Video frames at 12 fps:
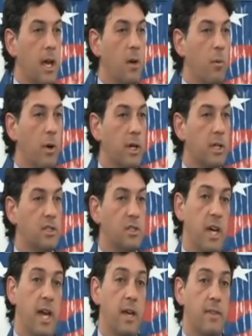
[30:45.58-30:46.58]
And we're going to
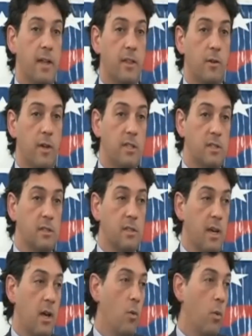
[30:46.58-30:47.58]
say that there
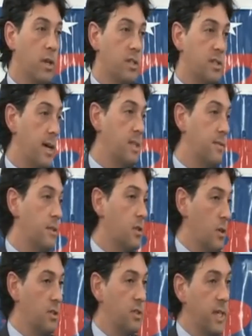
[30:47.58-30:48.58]
isn't a one size fits
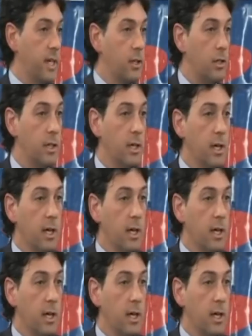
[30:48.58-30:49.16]
all standard.